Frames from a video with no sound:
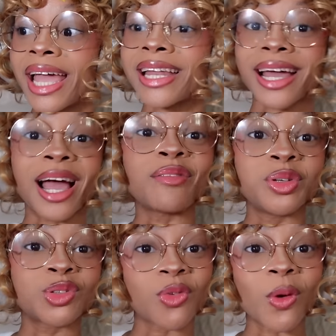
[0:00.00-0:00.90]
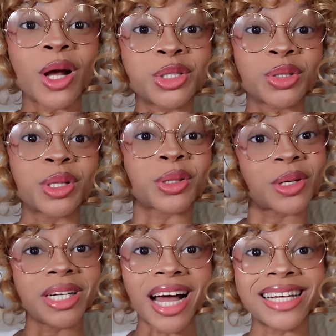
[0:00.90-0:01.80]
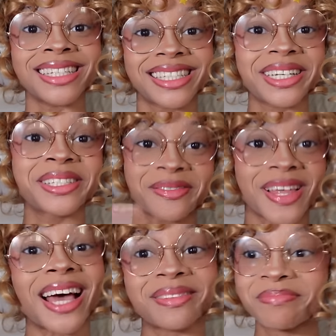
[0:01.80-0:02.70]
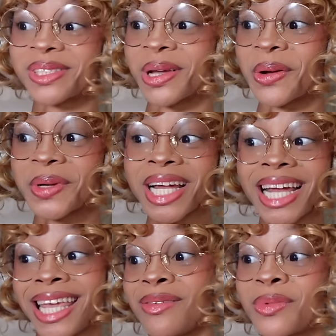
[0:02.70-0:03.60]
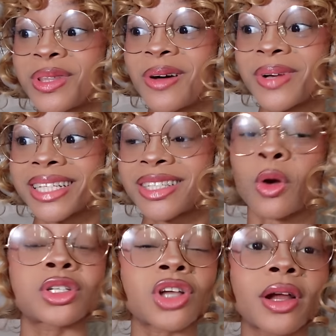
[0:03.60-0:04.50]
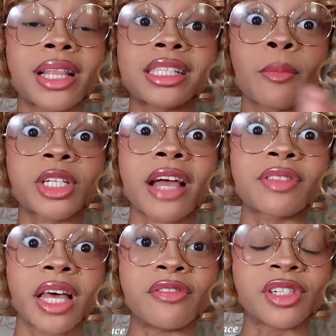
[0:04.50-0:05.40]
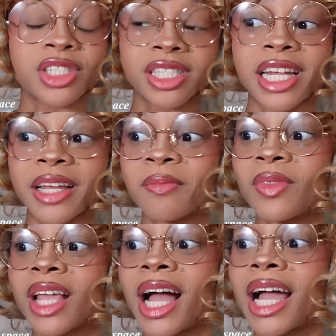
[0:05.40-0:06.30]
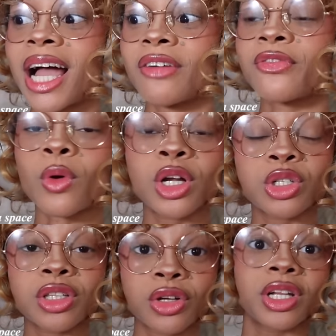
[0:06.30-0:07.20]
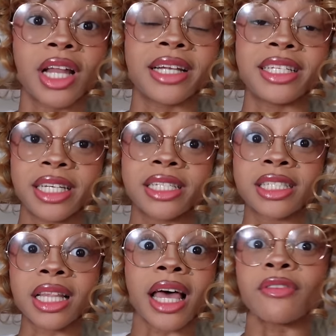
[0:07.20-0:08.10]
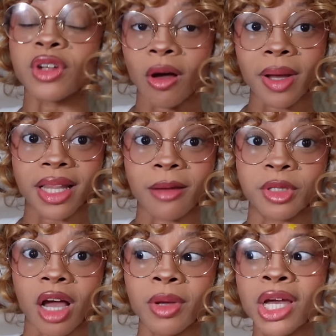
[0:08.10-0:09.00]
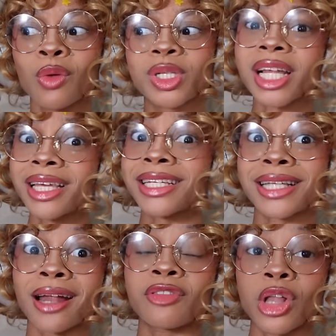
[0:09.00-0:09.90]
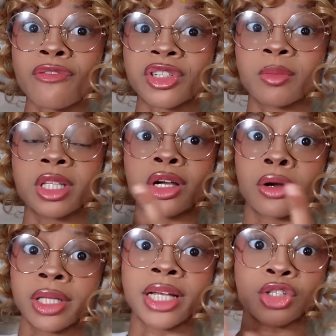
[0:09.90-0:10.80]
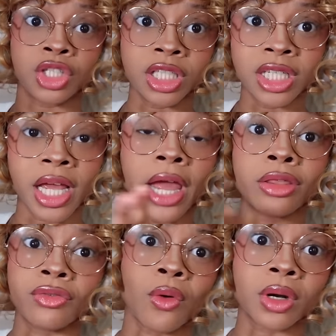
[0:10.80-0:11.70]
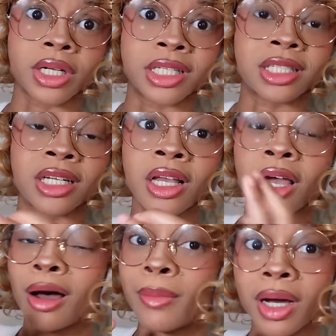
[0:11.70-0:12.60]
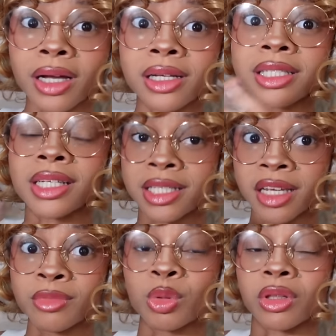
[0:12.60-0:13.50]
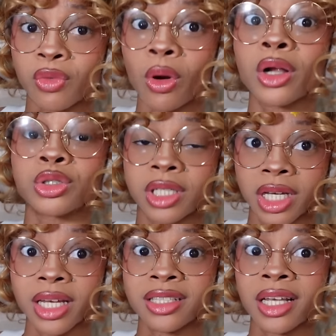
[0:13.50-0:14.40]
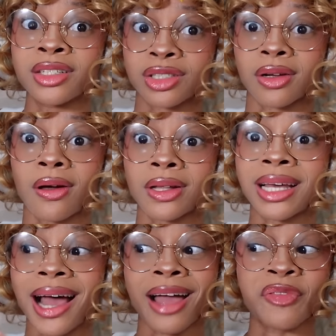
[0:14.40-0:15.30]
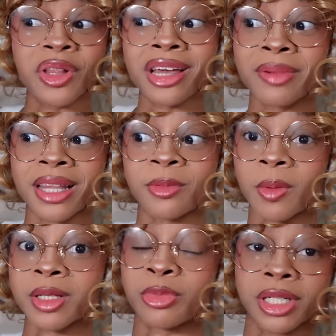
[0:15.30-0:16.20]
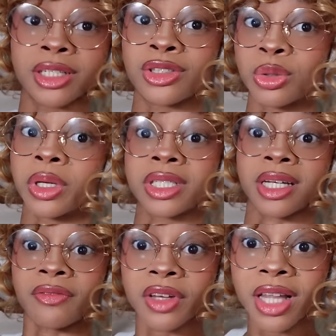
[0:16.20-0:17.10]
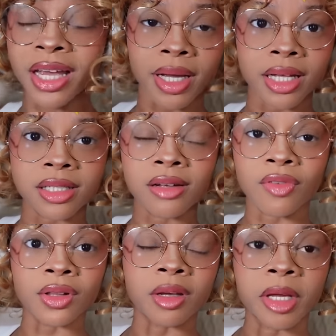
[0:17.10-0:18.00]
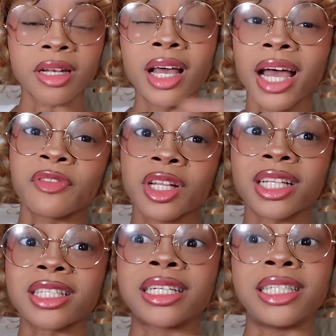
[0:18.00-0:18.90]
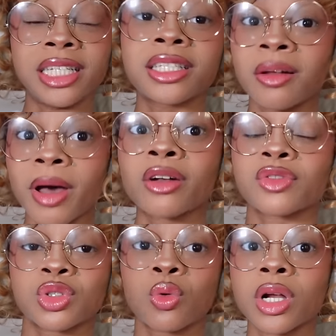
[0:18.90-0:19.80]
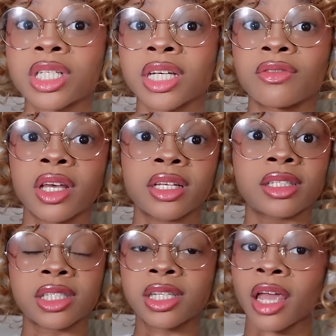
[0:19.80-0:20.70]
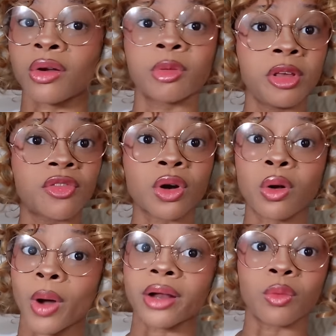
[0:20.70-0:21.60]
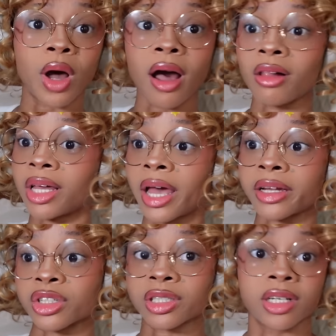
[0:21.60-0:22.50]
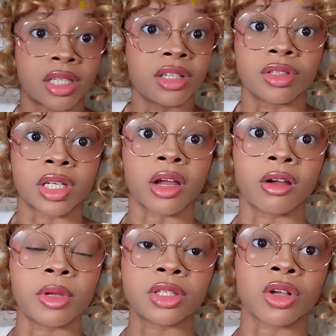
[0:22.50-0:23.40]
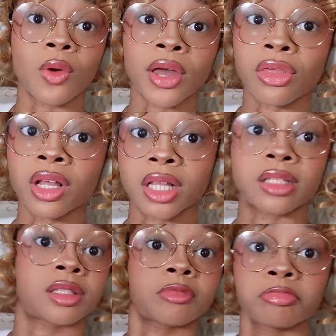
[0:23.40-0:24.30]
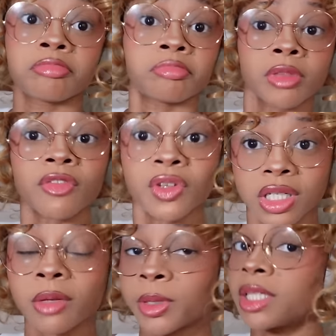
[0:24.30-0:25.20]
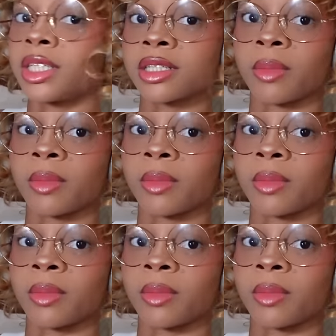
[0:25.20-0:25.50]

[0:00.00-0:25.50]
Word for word: and I have used 439 gigs of that. So even with all my, or sorry, that's how much I have left. Just kidding. I have 439 gigs left on my laptop, which I think is kind of a lot for someone that currently has GTA, The Forest, Among Us, Sims with the 400 gigs installed. I feel like my laptop has pretty good storage. Like I feel like my headset falling on my head. I feel like that's a decent amount of storage. It's carried me for quite a while and it just continues to carry me. So I think that's, it feels like a pretty decent